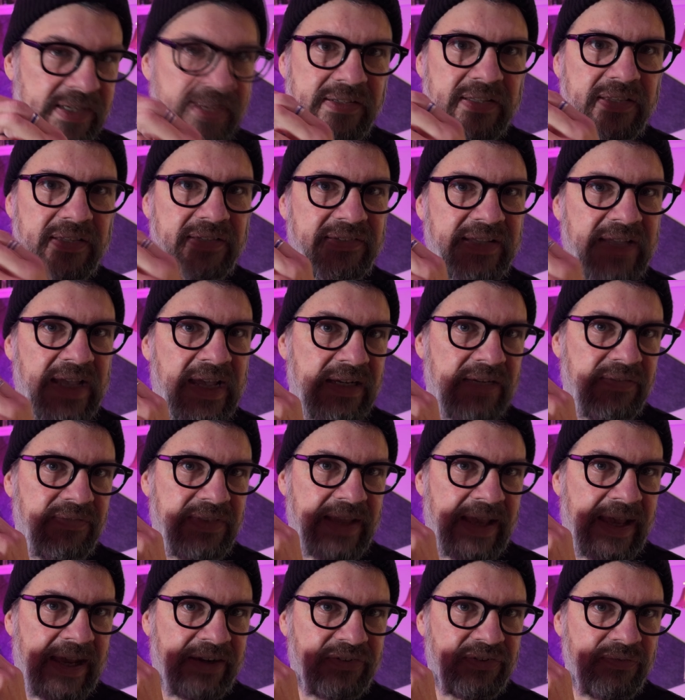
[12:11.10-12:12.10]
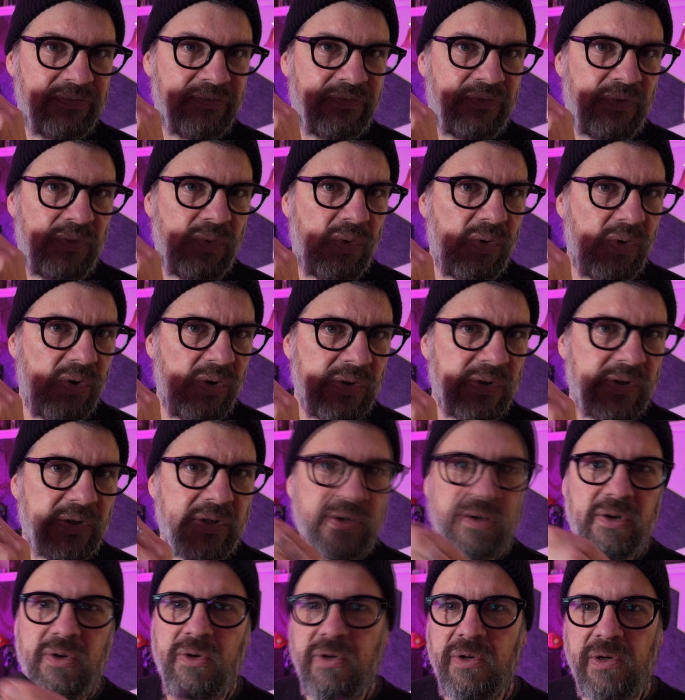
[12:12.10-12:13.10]
into the side of the Action
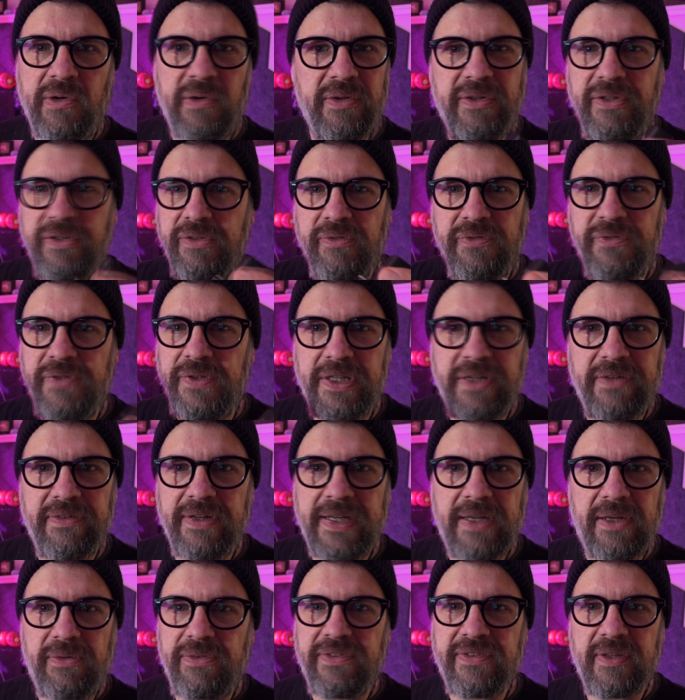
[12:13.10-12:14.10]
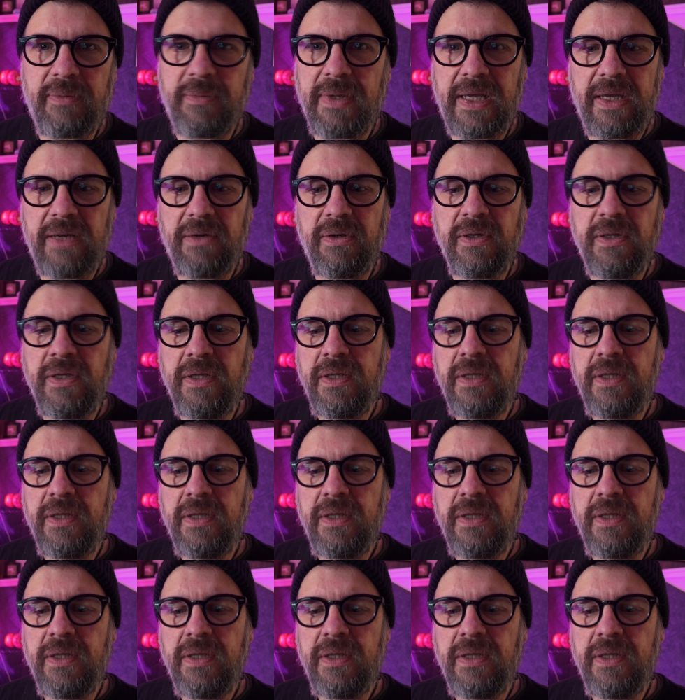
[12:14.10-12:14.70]
4, or you'll figure it out somehow.